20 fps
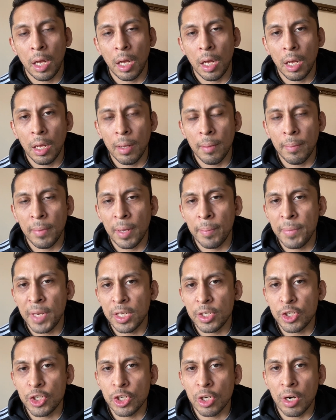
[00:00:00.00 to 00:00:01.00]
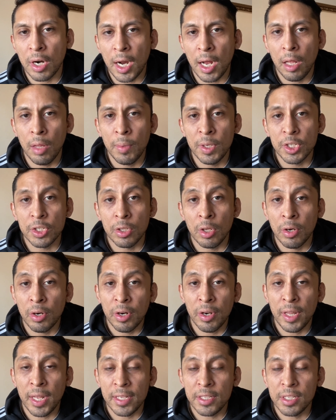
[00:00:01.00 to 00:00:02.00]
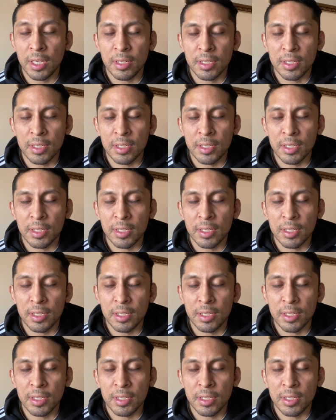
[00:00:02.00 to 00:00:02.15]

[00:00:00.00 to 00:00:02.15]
Um, I'm not sure how much longer that sale